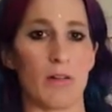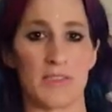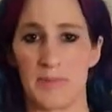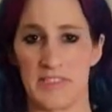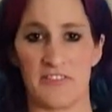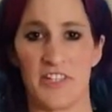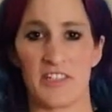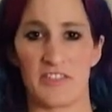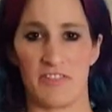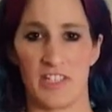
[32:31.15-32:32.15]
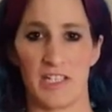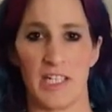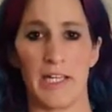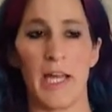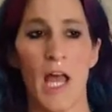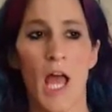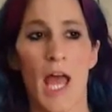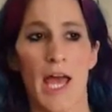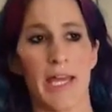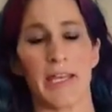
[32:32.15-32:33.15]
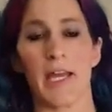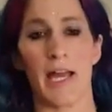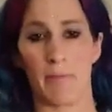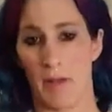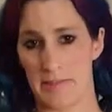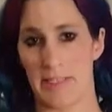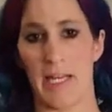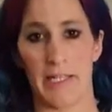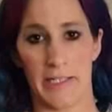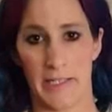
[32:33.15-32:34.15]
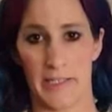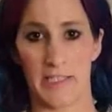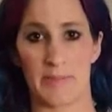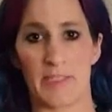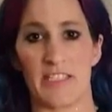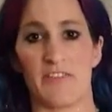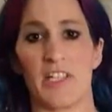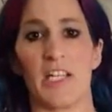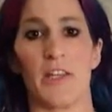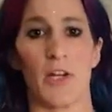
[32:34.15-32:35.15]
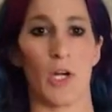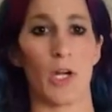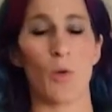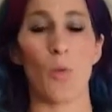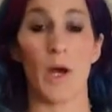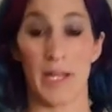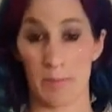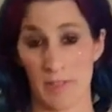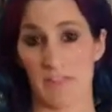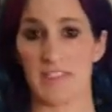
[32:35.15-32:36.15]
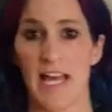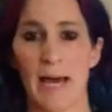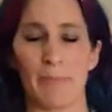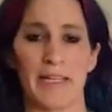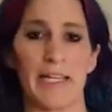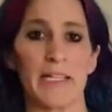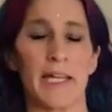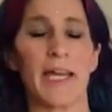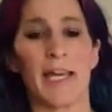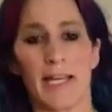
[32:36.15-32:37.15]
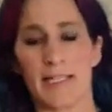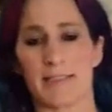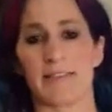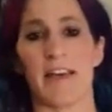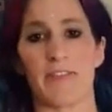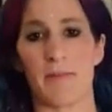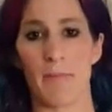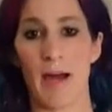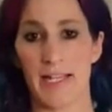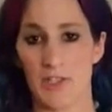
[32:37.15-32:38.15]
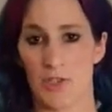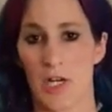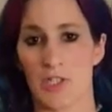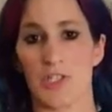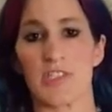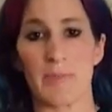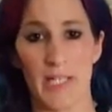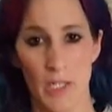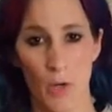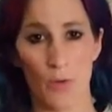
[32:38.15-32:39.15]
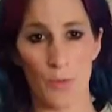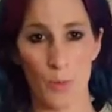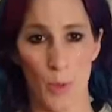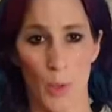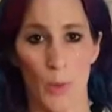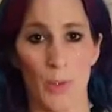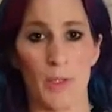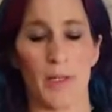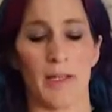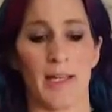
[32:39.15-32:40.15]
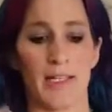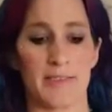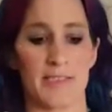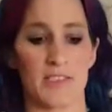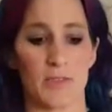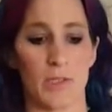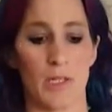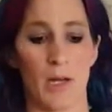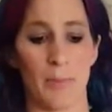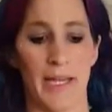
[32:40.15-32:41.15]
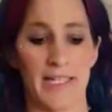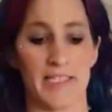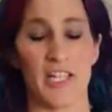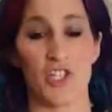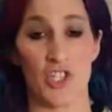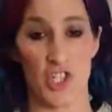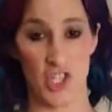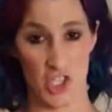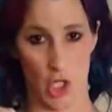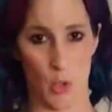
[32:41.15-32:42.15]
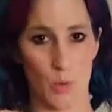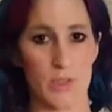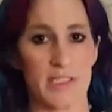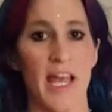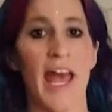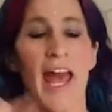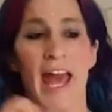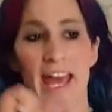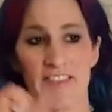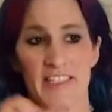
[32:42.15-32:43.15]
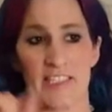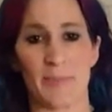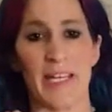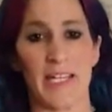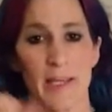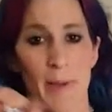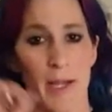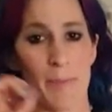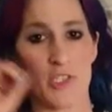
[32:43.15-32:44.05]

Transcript: specific divinity, and I'm not saying anything specific either. What I believe is happening is that the mind structure is being overrode. It's paying attention to the tones and the speed. So